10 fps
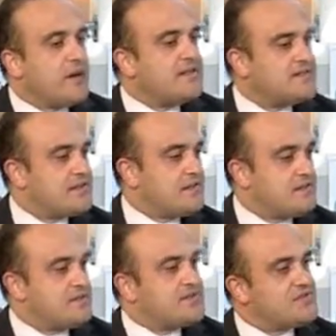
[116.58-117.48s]

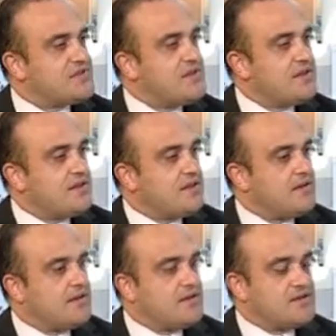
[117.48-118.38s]
bystanders,
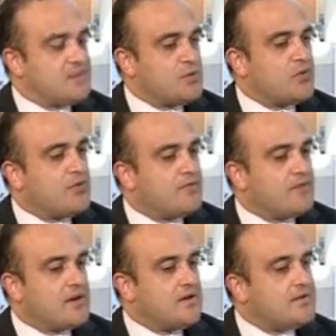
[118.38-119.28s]
in support
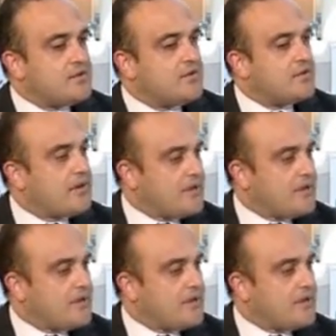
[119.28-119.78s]
of third